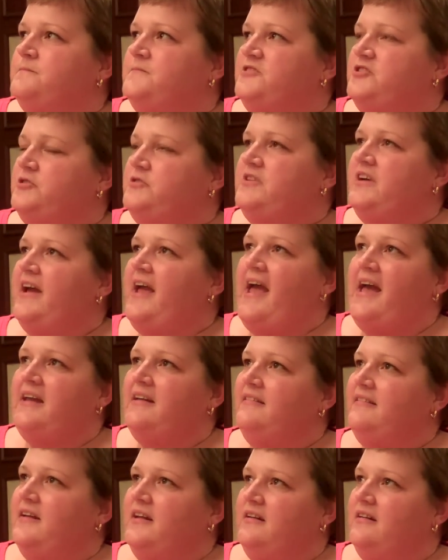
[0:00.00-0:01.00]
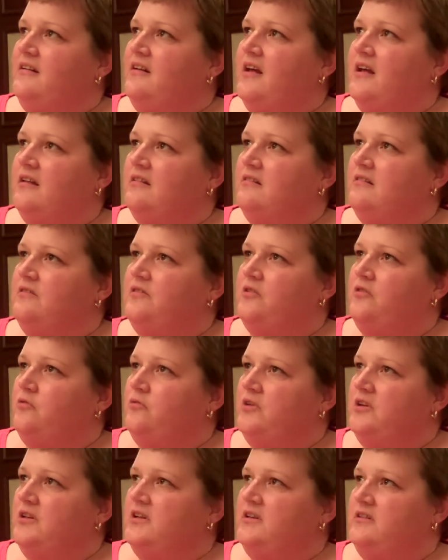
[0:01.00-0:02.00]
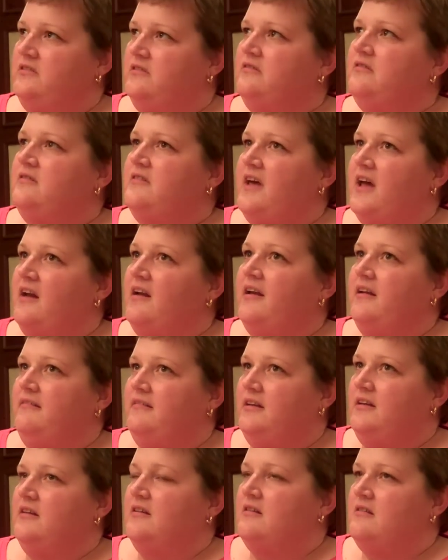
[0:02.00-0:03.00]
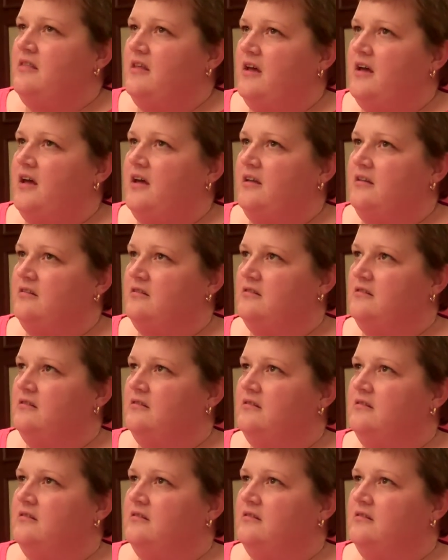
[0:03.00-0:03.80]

so dyadic data analysis is really that idea that